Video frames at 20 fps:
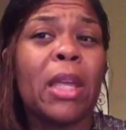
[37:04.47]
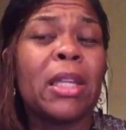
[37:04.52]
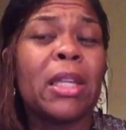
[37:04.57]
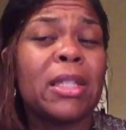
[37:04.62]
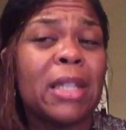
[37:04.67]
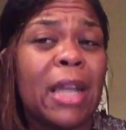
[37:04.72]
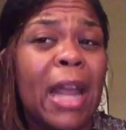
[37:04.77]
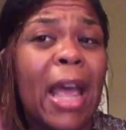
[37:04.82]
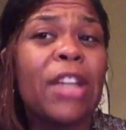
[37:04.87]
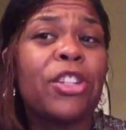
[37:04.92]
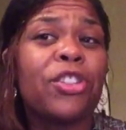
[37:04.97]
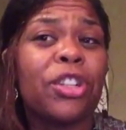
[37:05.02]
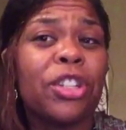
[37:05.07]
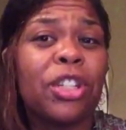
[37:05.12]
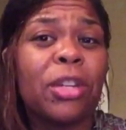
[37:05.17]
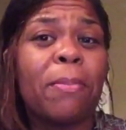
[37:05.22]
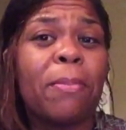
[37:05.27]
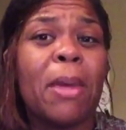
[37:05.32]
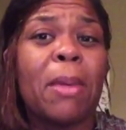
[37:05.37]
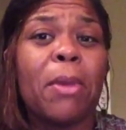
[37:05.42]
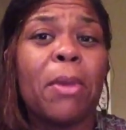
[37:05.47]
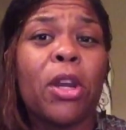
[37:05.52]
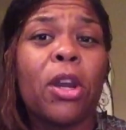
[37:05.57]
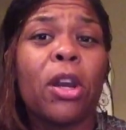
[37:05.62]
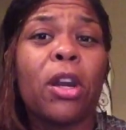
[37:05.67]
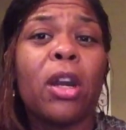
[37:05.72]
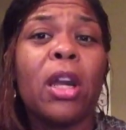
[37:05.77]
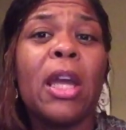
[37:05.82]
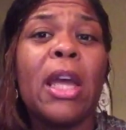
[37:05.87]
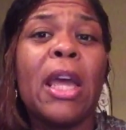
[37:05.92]
estrogen
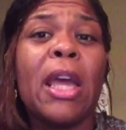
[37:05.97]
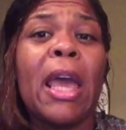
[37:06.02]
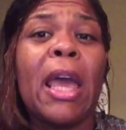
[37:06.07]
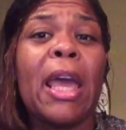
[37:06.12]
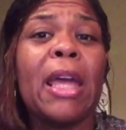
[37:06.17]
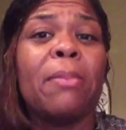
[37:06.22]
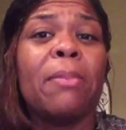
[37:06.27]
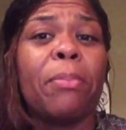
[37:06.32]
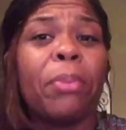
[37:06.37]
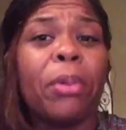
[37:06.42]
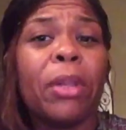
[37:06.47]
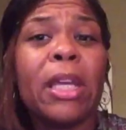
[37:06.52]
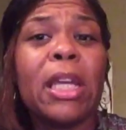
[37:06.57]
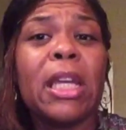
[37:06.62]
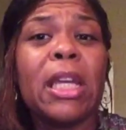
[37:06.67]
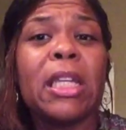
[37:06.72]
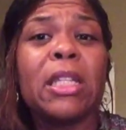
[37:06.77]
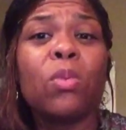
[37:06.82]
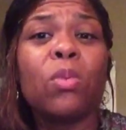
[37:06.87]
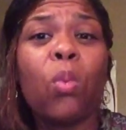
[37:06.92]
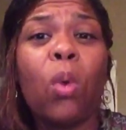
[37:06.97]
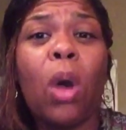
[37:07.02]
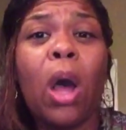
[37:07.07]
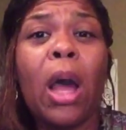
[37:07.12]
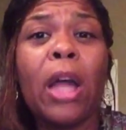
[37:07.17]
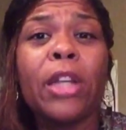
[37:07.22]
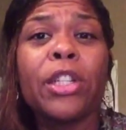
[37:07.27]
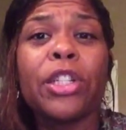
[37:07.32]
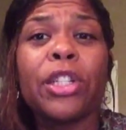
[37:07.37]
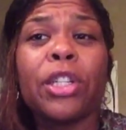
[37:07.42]
mimicker. And please
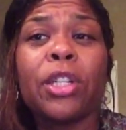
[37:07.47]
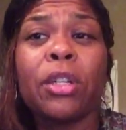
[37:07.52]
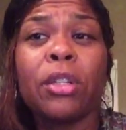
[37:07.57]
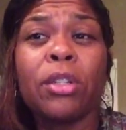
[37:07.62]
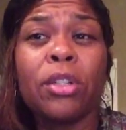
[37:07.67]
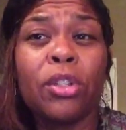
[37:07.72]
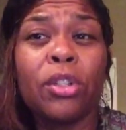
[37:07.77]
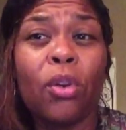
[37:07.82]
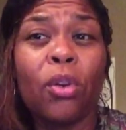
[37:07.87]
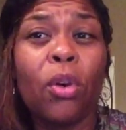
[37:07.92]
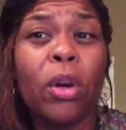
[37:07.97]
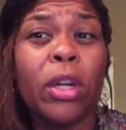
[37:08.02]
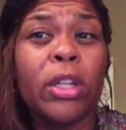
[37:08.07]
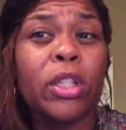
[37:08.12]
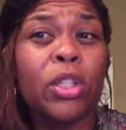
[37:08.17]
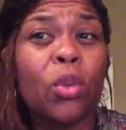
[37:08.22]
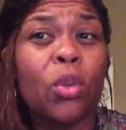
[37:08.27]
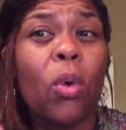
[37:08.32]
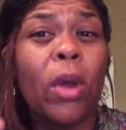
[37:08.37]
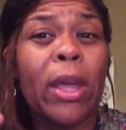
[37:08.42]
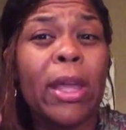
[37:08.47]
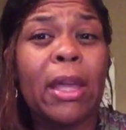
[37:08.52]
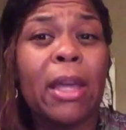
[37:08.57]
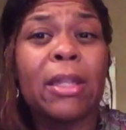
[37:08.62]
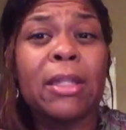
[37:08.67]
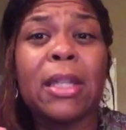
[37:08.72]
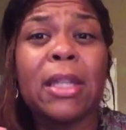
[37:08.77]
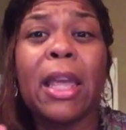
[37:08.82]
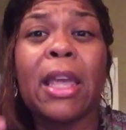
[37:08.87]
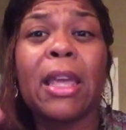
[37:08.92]
watch your soy
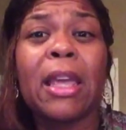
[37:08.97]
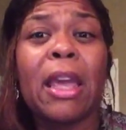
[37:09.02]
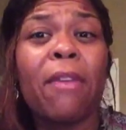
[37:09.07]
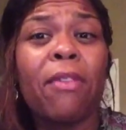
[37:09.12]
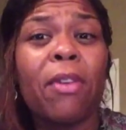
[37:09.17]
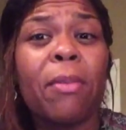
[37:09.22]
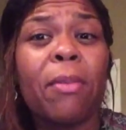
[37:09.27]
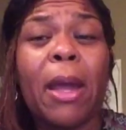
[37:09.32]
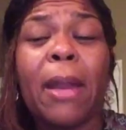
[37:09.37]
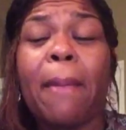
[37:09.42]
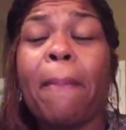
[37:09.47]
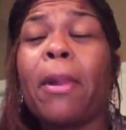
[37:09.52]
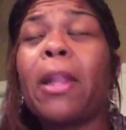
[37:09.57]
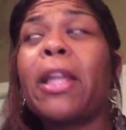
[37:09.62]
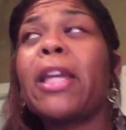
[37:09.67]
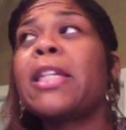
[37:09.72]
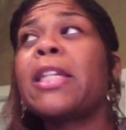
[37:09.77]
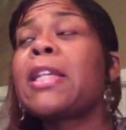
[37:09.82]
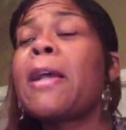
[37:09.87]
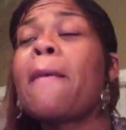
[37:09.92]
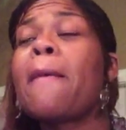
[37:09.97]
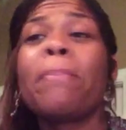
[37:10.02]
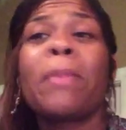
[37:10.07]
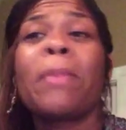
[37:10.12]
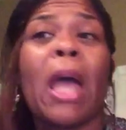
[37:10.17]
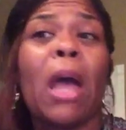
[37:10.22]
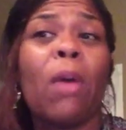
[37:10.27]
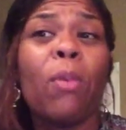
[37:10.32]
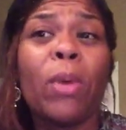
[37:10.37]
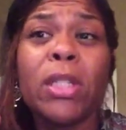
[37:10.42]
intake, everybody, please.
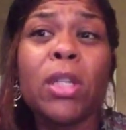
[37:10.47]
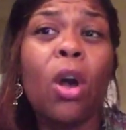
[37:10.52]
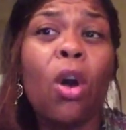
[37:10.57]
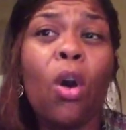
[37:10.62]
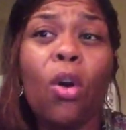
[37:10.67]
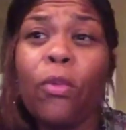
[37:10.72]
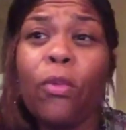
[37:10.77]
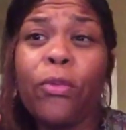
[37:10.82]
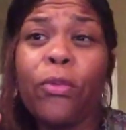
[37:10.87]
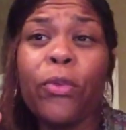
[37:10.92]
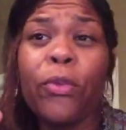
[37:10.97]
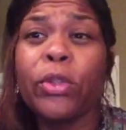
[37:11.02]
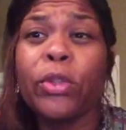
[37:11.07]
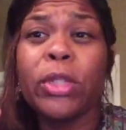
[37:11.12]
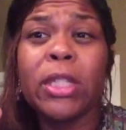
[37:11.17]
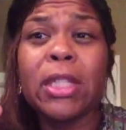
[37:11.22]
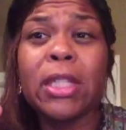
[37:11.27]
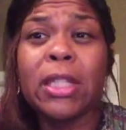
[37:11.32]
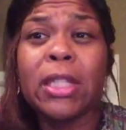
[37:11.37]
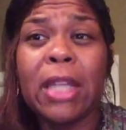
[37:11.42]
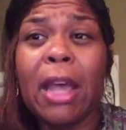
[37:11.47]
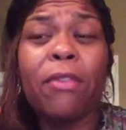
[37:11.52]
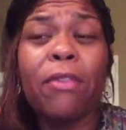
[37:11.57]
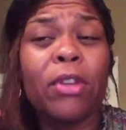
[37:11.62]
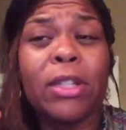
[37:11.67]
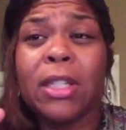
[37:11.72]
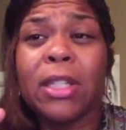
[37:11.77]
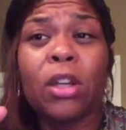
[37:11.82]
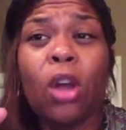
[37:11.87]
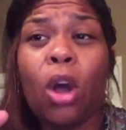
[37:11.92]
I went to Whole Foods. The devil
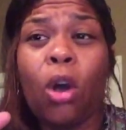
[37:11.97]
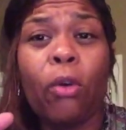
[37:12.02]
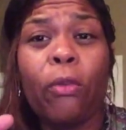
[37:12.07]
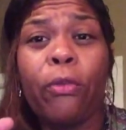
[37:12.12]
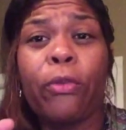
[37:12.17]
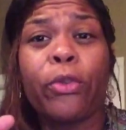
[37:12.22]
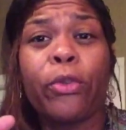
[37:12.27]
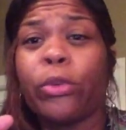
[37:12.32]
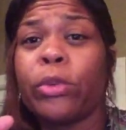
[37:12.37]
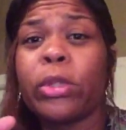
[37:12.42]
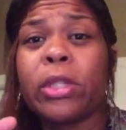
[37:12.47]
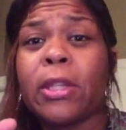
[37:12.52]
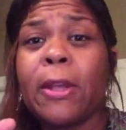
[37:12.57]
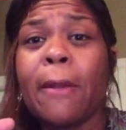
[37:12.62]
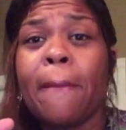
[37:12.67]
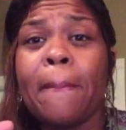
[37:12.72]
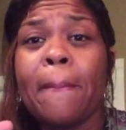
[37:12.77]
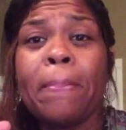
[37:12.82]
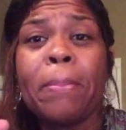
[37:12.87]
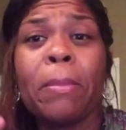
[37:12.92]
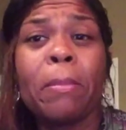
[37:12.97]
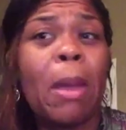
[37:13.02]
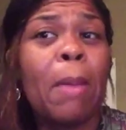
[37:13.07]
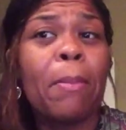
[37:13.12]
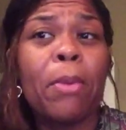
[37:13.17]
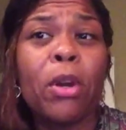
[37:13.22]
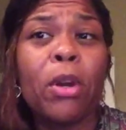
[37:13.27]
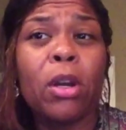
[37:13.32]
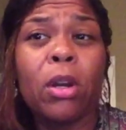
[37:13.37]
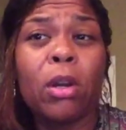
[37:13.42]
is in Whole Foods.
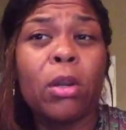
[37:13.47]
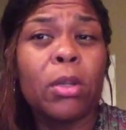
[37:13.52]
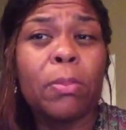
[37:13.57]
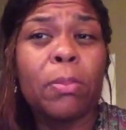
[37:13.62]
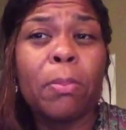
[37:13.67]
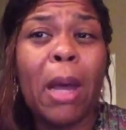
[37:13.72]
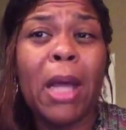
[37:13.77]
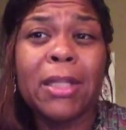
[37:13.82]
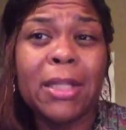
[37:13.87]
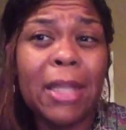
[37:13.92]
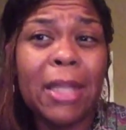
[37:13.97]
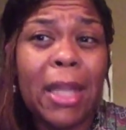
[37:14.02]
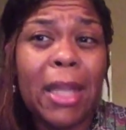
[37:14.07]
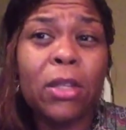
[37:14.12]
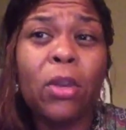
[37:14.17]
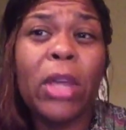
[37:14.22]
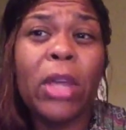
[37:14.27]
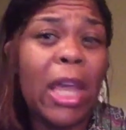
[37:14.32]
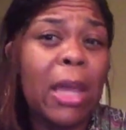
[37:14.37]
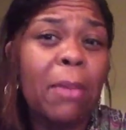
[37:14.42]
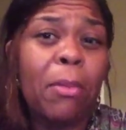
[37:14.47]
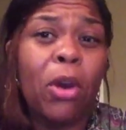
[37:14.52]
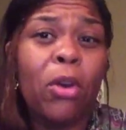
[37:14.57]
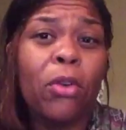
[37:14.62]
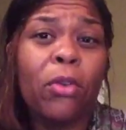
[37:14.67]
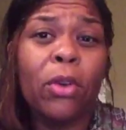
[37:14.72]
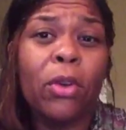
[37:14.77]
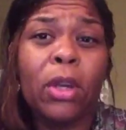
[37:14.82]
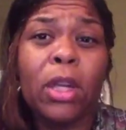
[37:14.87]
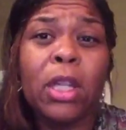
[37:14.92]
Remember, Monsanto
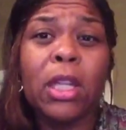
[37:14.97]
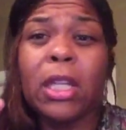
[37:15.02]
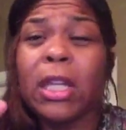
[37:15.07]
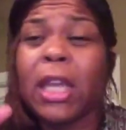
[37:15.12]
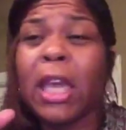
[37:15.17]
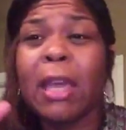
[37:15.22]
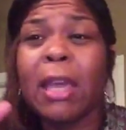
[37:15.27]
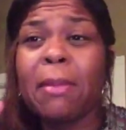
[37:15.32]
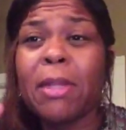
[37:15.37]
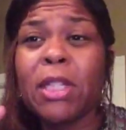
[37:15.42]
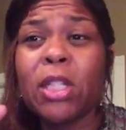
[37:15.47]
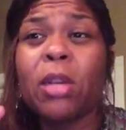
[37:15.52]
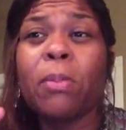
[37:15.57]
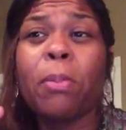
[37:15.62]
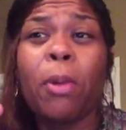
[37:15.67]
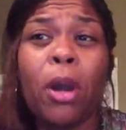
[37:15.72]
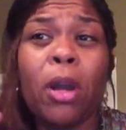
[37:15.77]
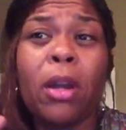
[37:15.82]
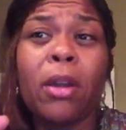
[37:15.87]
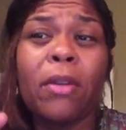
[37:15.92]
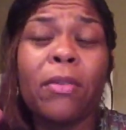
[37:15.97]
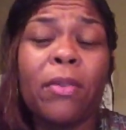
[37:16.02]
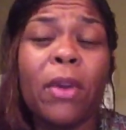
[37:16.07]
came and took part of